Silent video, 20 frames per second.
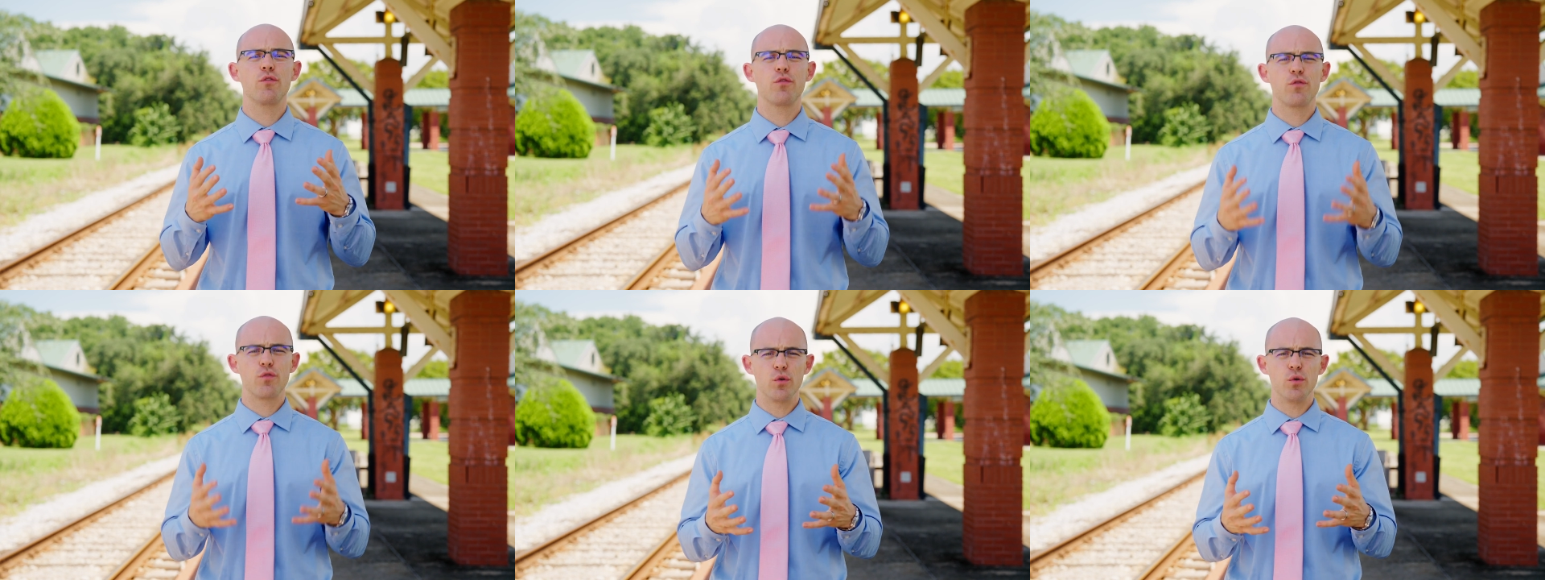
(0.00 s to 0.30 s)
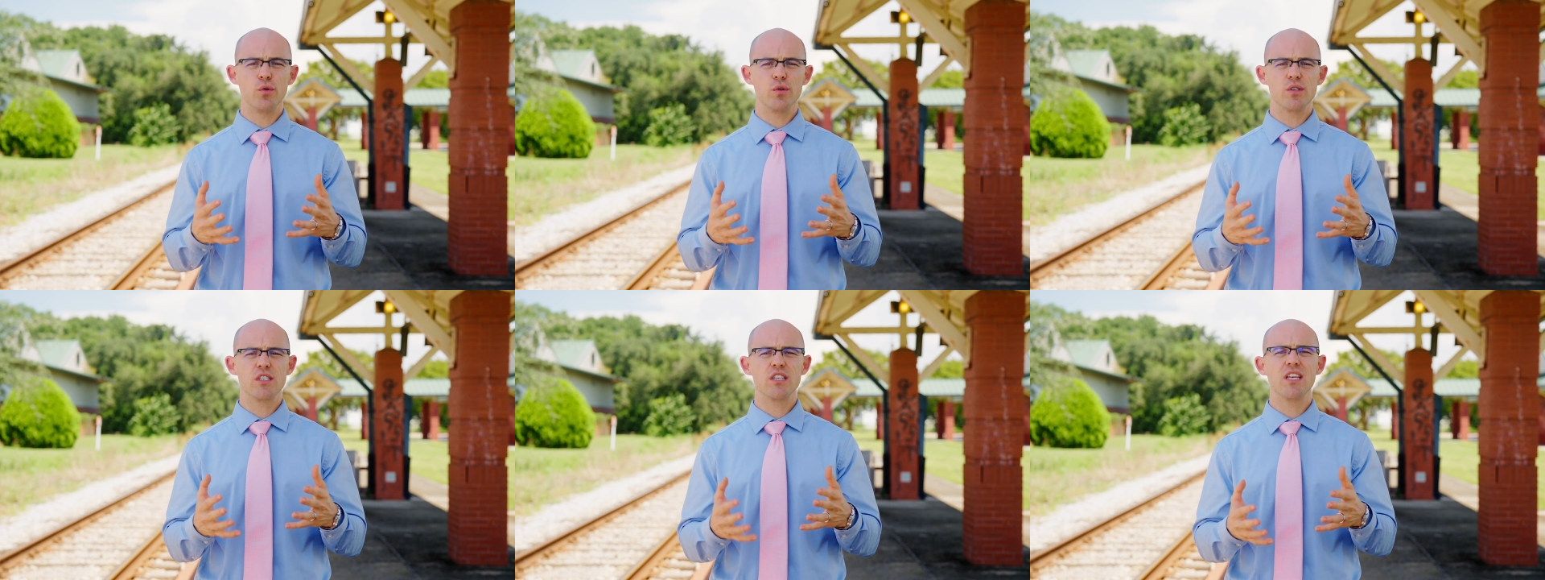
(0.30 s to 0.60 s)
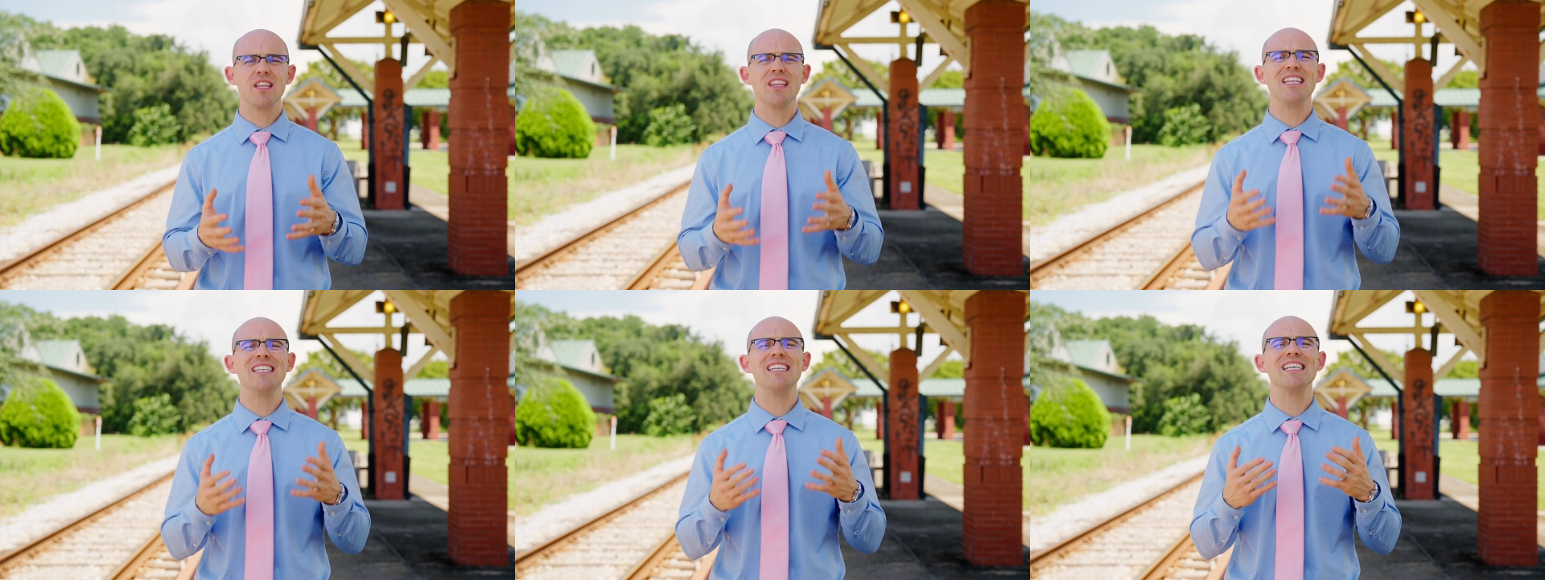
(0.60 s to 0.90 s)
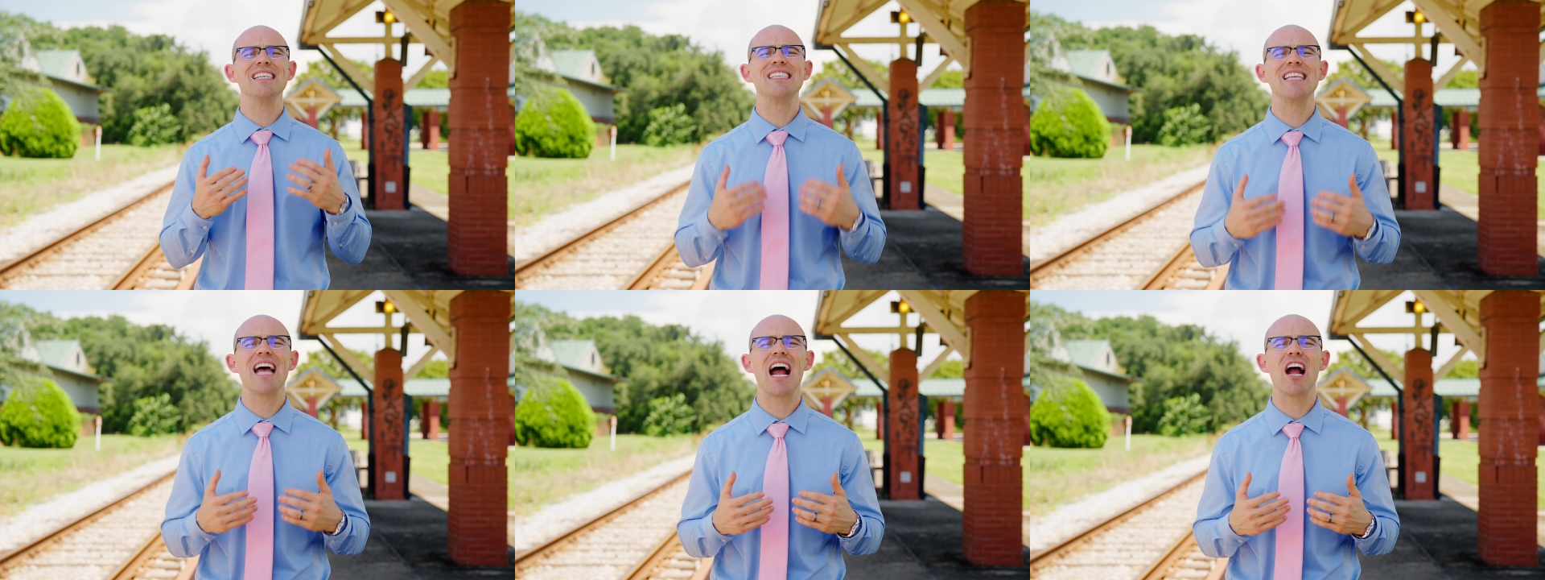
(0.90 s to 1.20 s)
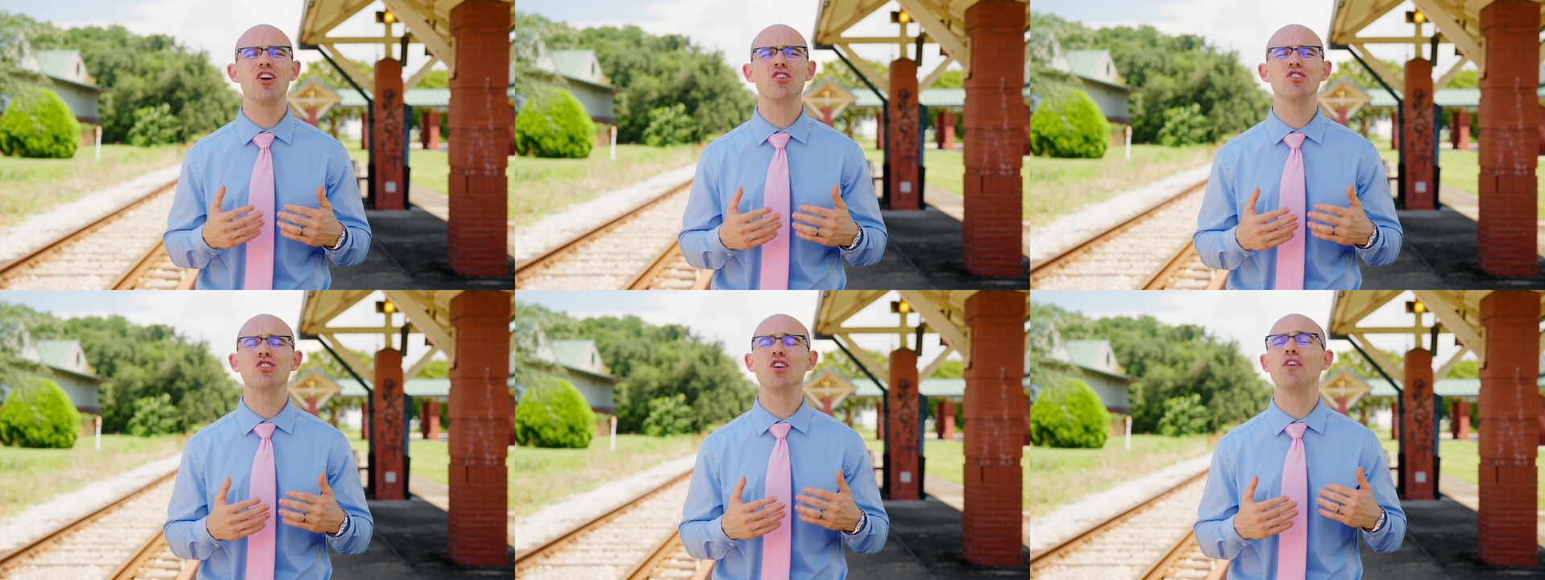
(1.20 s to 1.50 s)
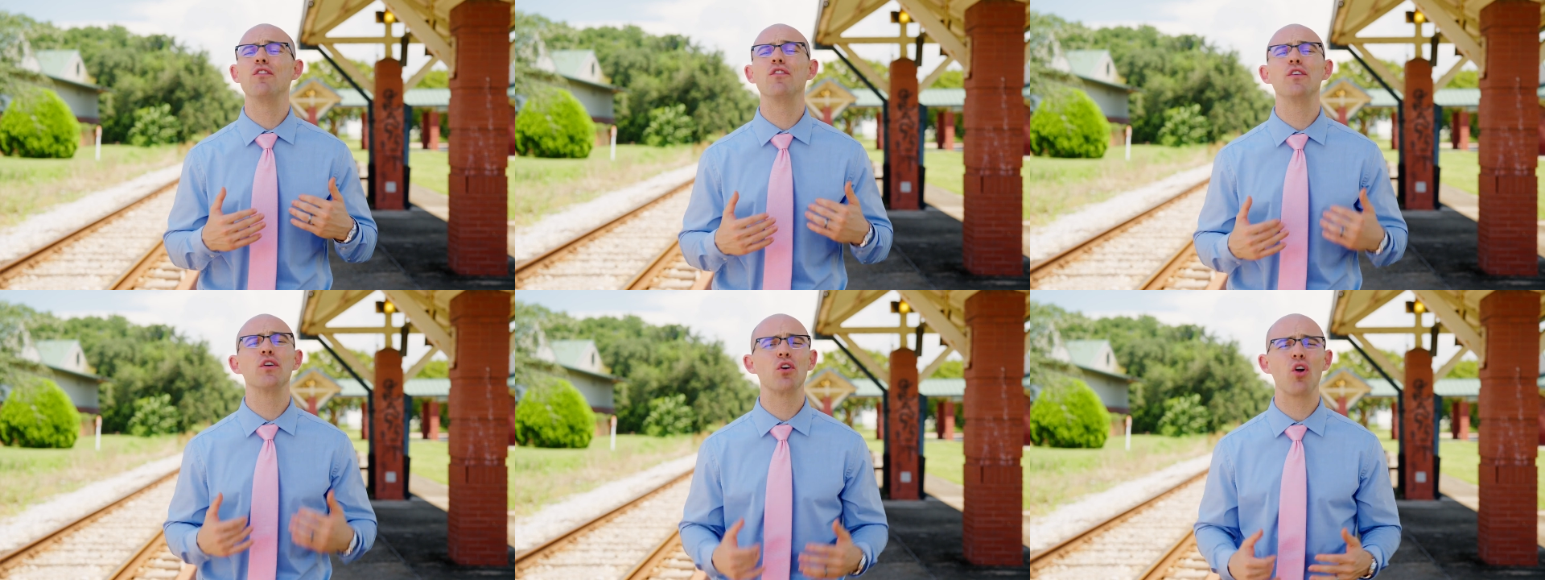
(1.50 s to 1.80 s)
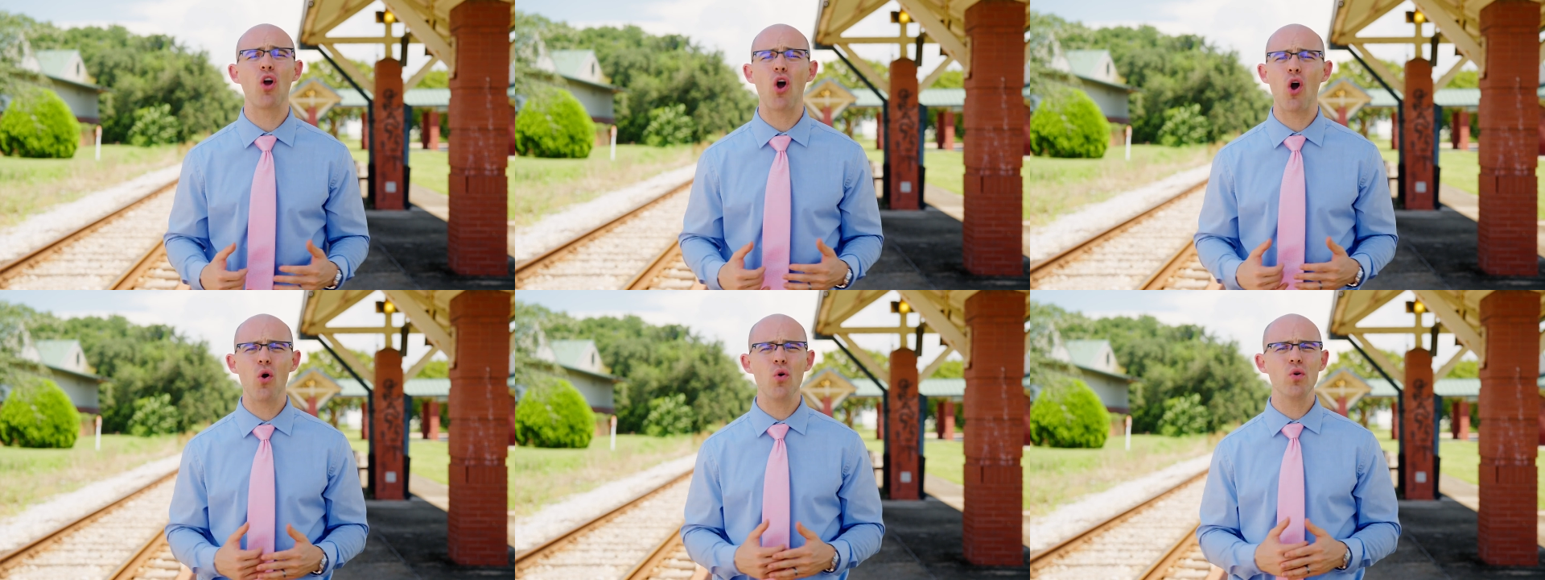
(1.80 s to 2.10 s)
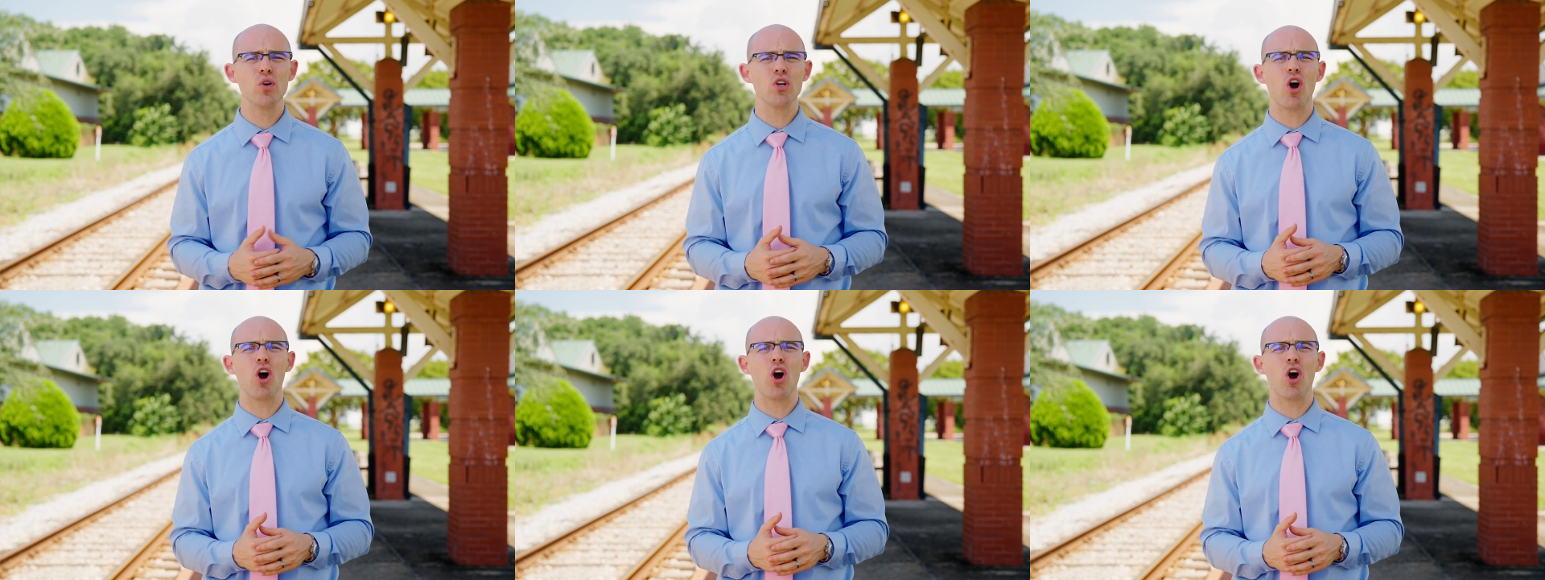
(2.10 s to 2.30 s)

fruits to the desires of your own